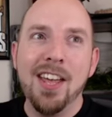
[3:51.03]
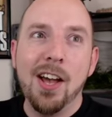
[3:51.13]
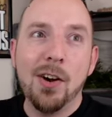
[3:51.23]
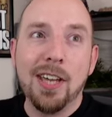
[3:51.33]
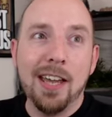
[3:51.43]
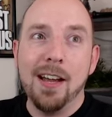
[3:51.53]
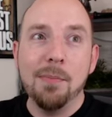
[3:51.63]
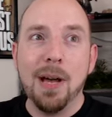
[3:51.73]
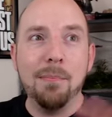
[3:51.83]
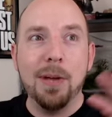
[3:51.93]
okay, I'm
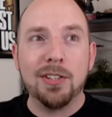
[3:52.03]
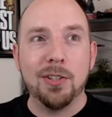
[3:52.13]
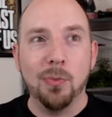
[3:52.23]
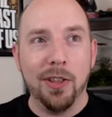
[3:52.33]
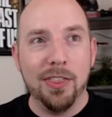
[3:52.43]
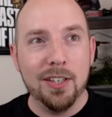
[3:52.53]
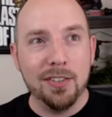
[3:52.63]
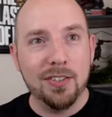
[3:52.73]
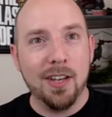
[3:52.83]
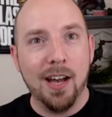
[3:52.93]
not messing with
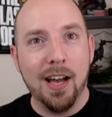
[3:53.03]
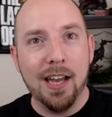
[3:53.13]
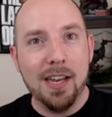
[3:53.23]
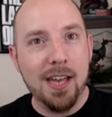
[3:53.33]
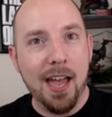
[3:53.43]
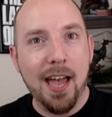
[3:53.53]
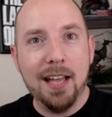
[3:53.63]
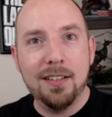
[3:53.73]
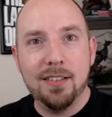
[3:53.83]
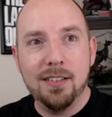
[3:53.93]
this. I
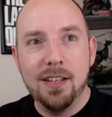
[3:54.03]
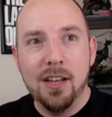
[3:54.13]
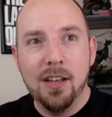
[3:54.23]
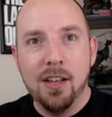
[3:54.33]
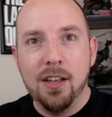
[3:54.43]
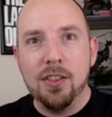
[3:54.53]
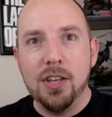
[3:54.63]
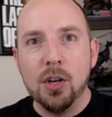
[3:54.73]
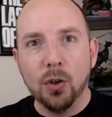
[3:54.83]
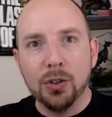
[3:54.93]
had
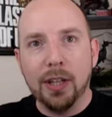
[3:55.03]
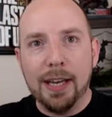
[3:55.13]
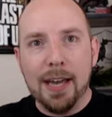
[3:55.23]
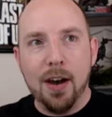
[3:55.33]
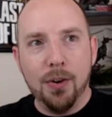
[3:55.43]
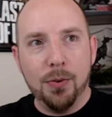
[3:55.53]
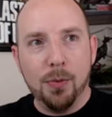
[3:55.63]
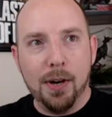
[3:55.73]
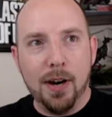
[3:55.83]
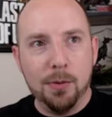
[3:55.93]
the old layout
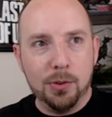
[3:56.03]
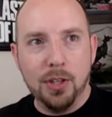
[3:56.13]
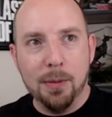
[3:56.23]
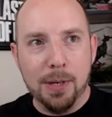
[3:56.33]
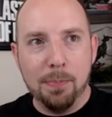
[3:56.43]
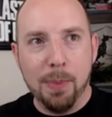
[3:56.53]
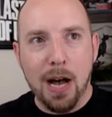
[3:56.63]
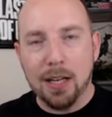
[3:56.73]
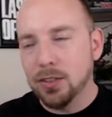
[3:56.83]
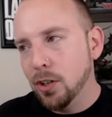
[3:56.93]
where I was, I'm in a
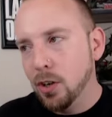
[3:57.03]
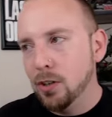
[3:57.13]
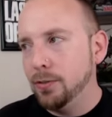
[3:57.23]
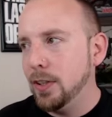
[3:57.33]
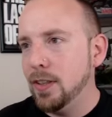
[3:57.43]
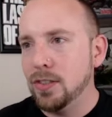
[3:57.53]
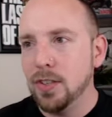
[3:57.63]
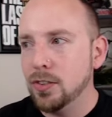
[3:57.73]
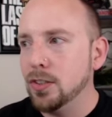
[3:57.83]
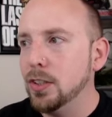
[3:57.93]
box, so hopefully this
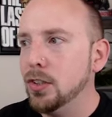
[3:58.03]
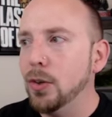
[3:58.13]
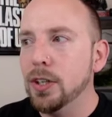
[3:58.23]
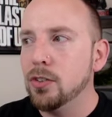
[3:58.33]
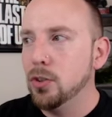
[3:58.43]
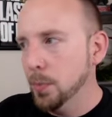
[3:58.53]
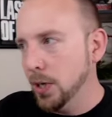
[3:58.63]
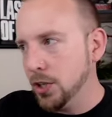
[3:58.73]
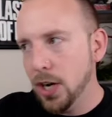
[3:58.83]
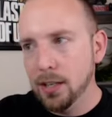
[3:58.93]
doesn't annoy you too
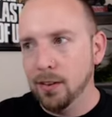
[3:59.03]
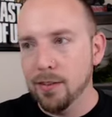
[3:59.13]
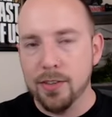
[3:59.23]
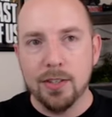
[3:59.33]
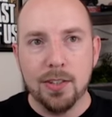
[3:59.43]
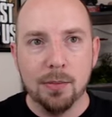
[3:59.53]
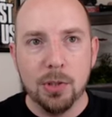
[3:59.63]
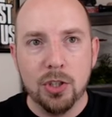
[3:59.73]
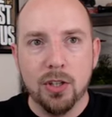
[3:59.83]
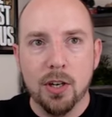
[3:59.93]
much. I love this image, though,